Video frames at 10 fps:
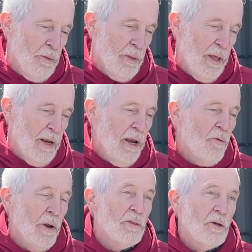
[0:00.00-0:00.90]
at any
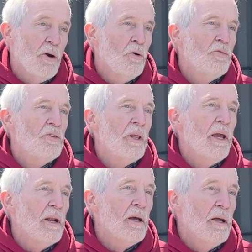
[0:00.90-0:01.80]
rate, the GOES
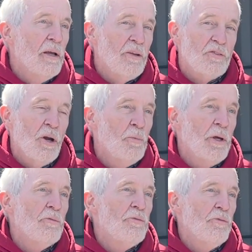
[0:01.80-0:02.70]
data is coming
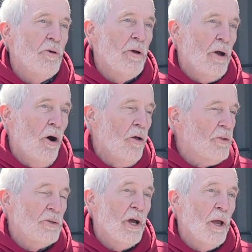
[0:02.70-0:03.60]
in all
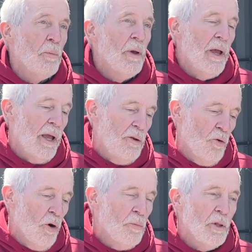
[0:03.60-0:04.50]
the time. And
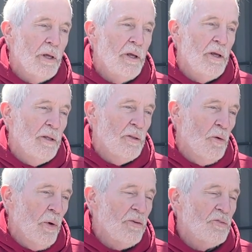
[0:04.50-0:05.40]
normally in
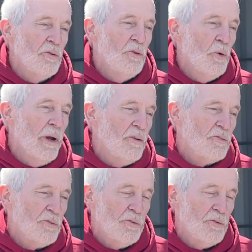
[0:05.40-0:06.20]
the western US